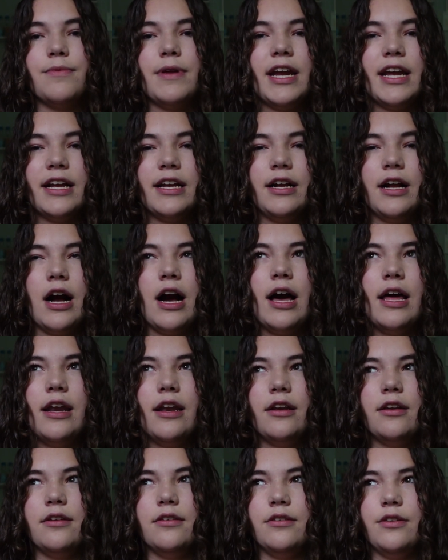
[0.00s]
when I got
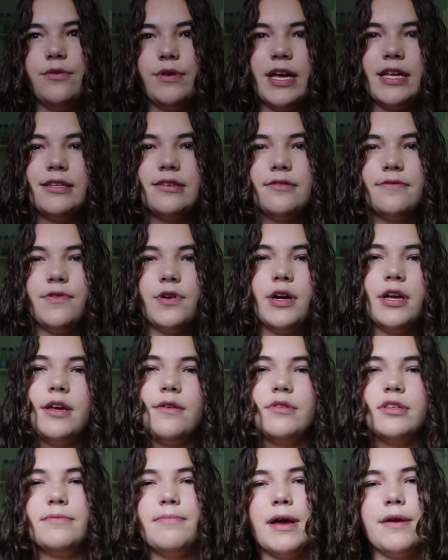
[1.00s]
new cases for it, it
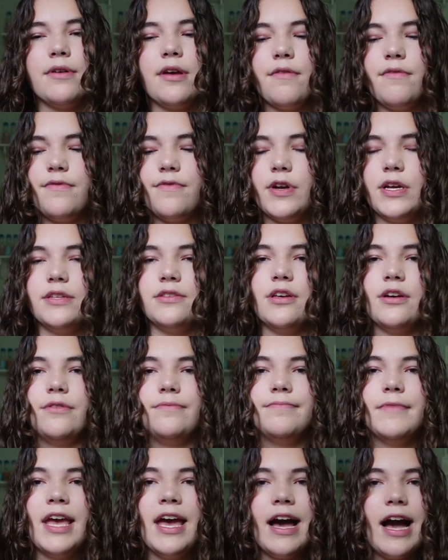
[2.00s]
was buy one get one free,
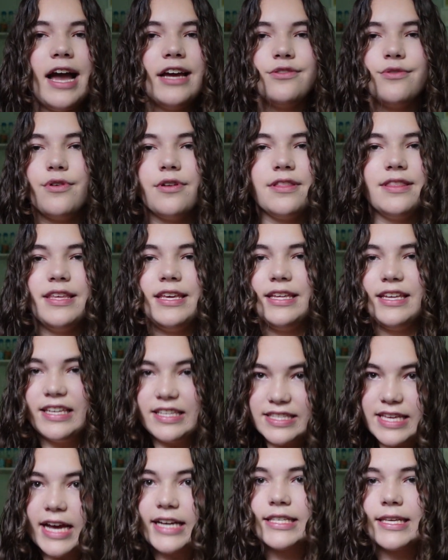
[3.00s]
so I just ordered the
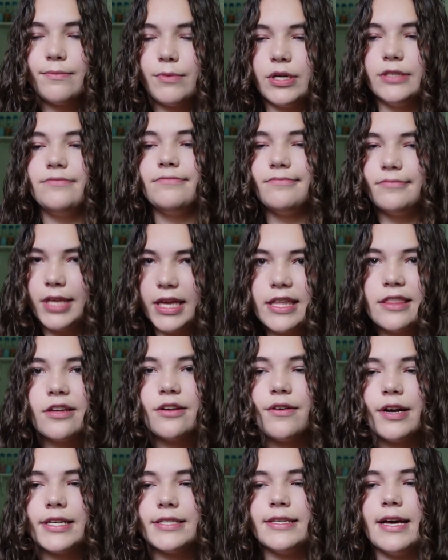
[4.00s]
exact same one in the
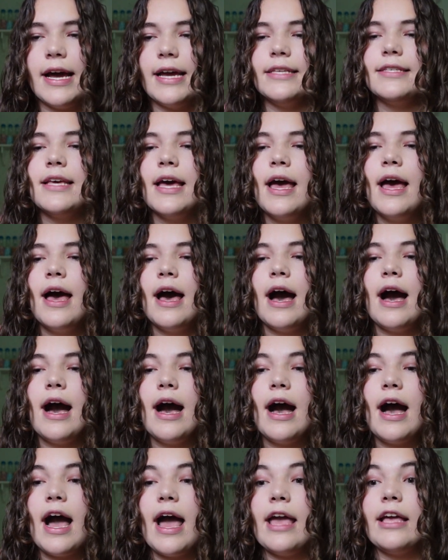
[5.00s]
correct size.
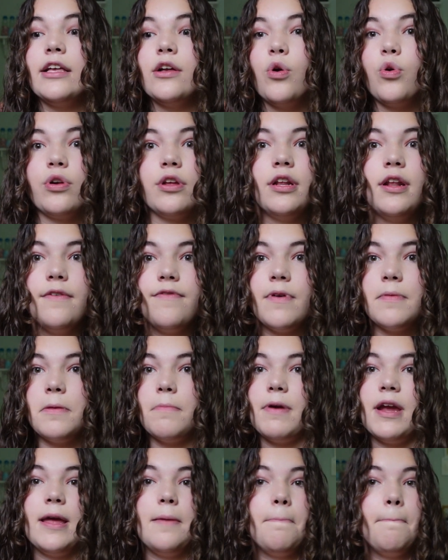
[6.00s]
I ordered it from the
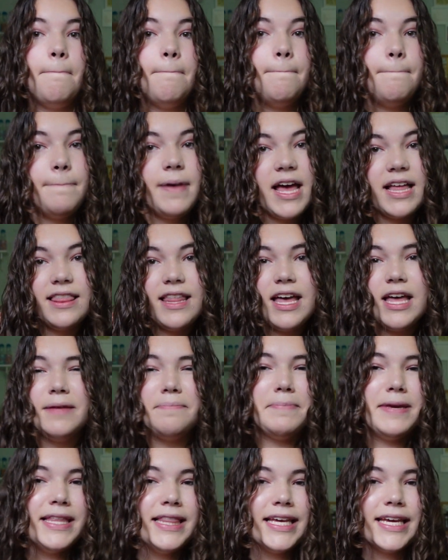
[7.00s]
brand
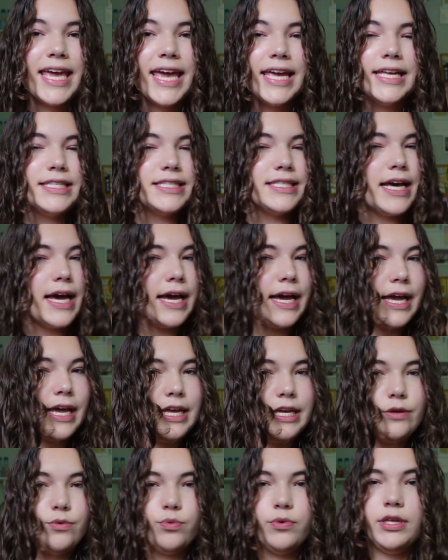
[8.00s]
Pila case.
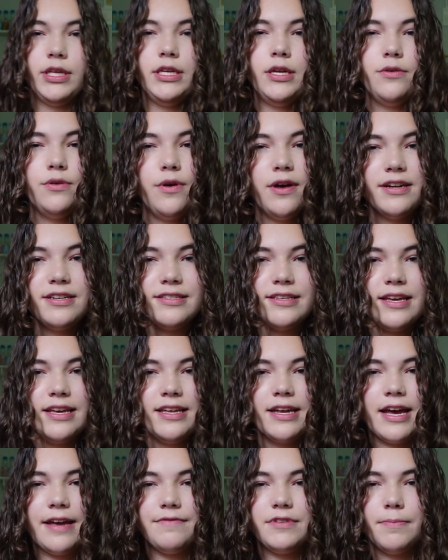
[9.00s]
I really don't know how to say
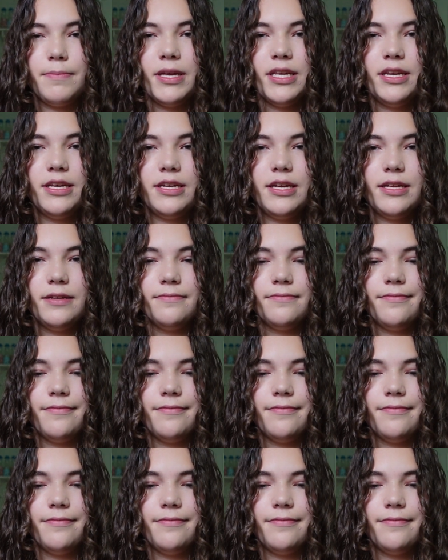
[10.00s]
it. I've debated it